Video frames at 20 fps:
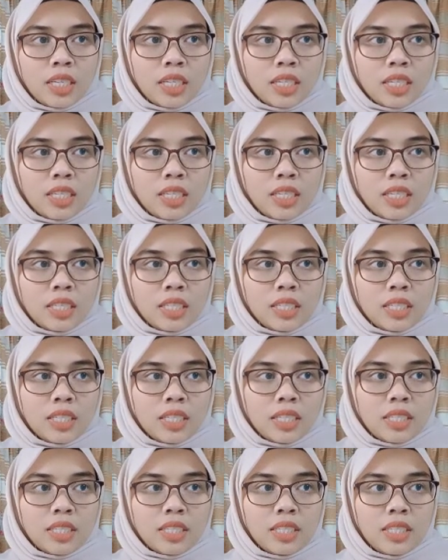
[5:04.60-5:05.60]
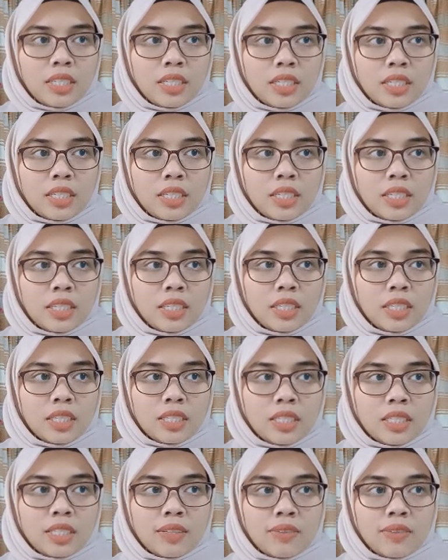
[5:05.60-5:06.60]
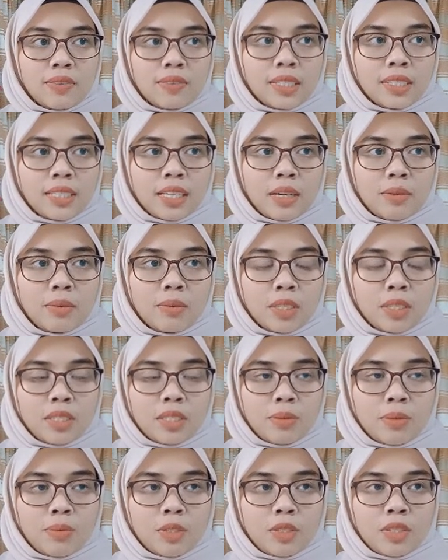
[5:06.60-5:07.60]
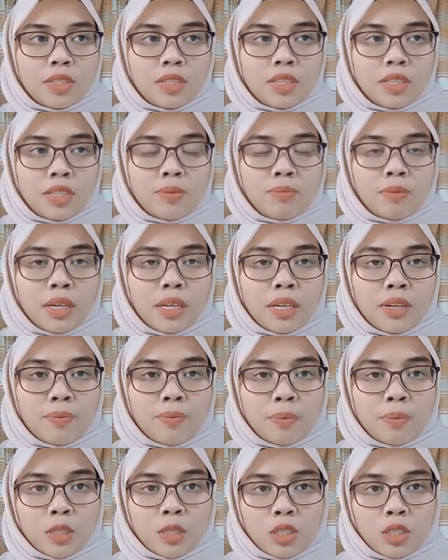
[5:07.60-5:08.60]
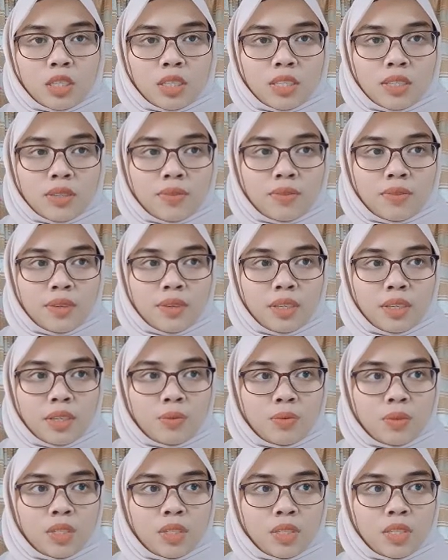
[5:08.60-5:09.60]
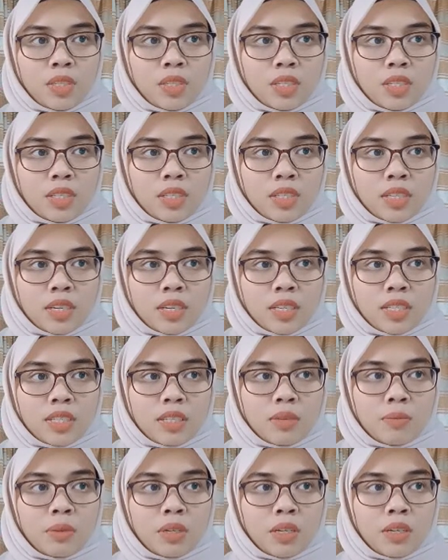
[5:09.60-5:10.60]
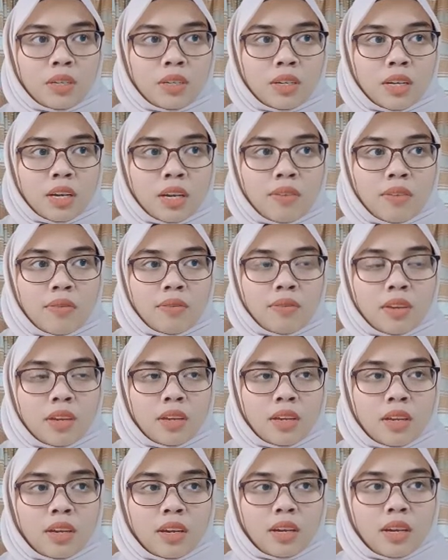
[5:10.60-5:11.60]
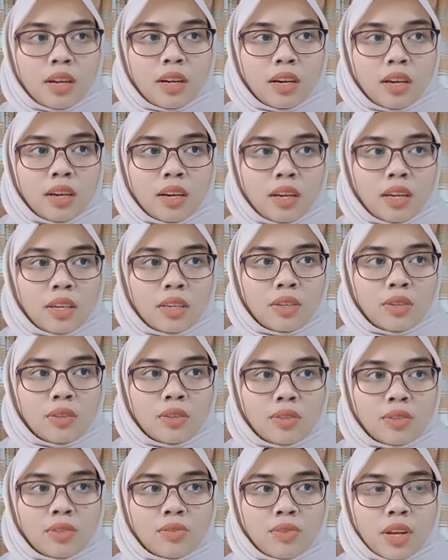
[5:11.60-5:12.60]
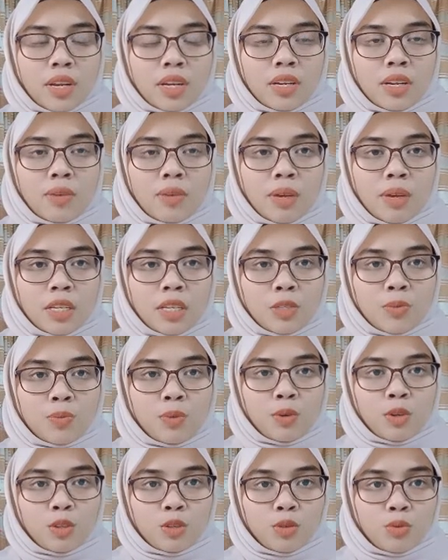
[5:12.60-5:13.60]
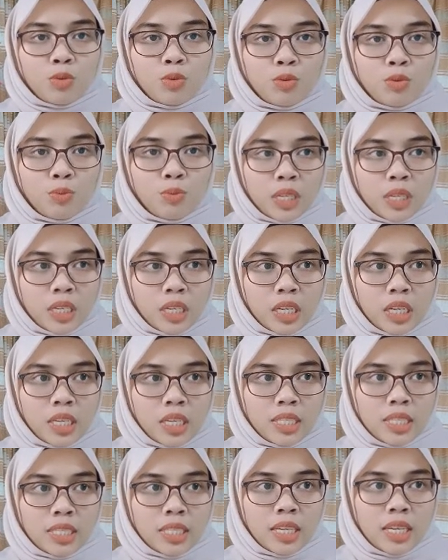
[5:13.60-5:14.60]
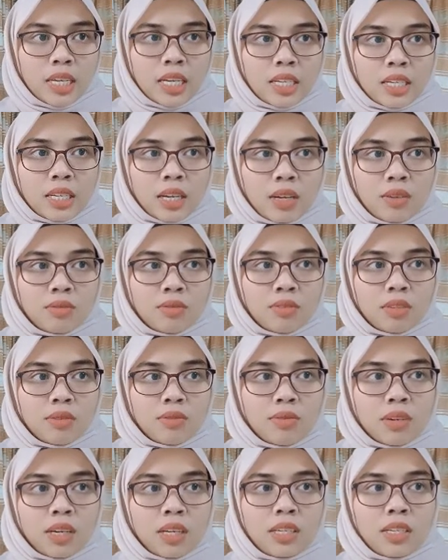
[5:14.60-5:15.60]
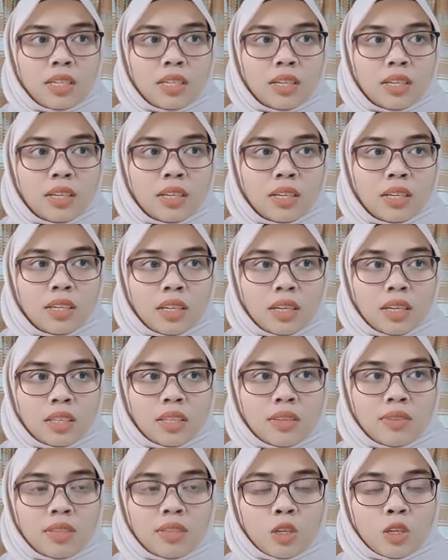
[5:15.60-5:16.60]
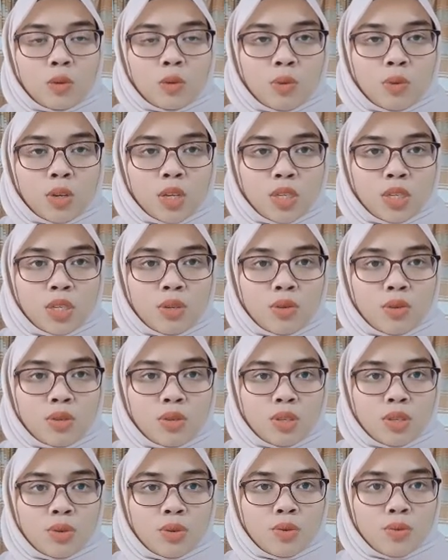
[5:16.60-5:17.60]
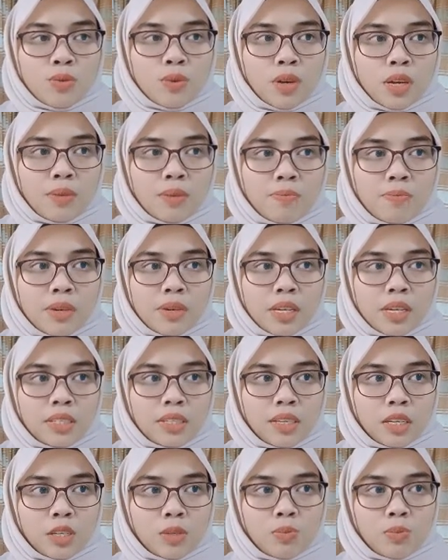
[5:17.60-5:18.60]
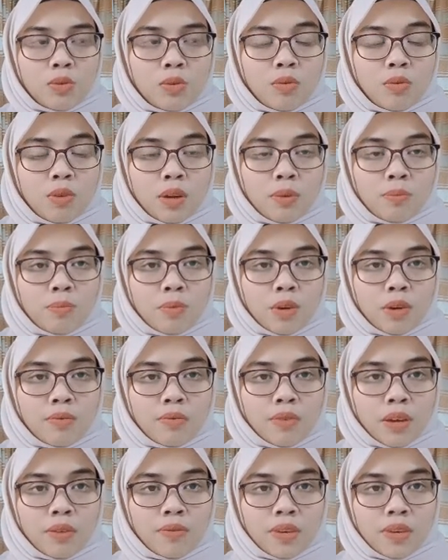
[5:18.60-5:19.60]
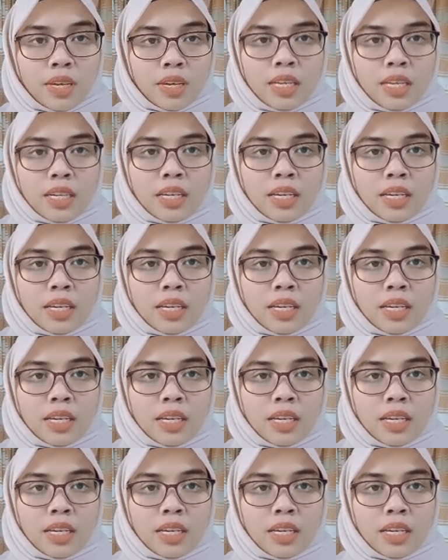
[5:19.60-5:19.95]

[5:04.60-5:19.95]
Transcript: This is the service time distribution by the postal service, which is customer arrive. I use random expo 2 minutes, counter 1 negative 0.001 plus expo 1.58,